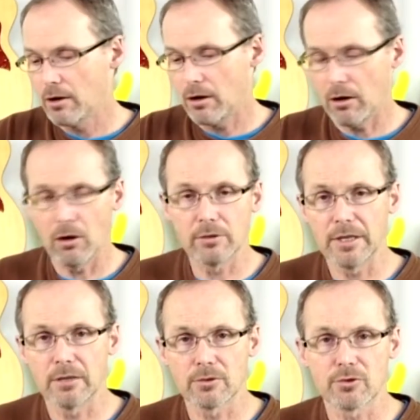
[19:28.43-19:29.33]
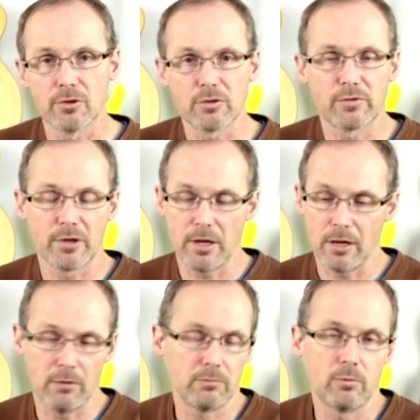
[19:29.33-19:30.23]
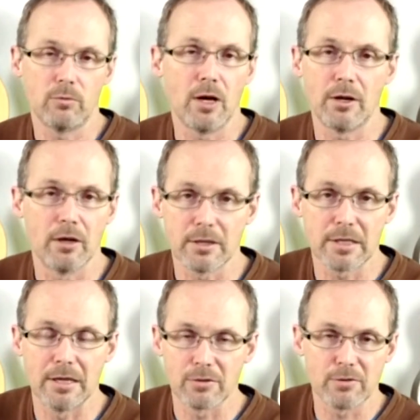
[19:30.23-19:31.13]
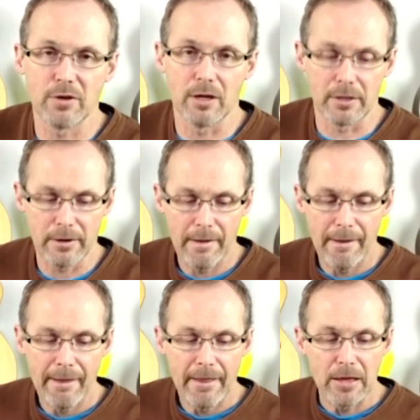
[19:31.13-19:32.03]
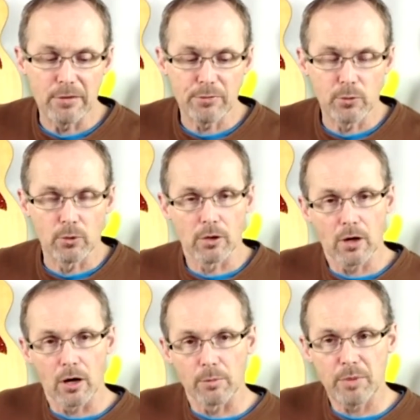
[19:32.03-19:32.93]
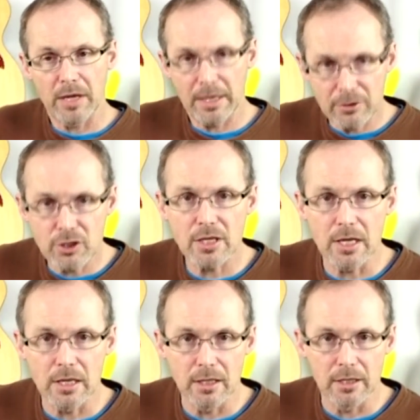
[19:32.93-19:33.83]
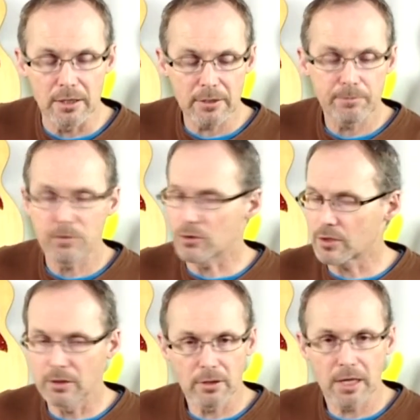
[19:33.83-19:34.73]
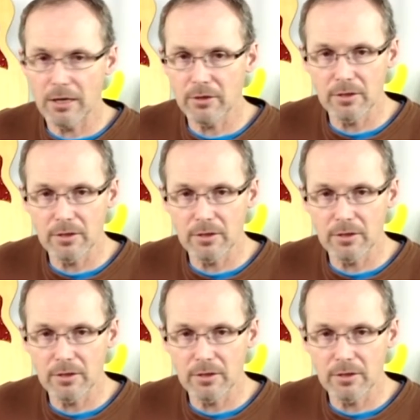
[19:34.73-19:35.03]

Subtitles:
All downstrokes for now. Why not? It sounds fine. If you are arpeggiating it, you're still counting the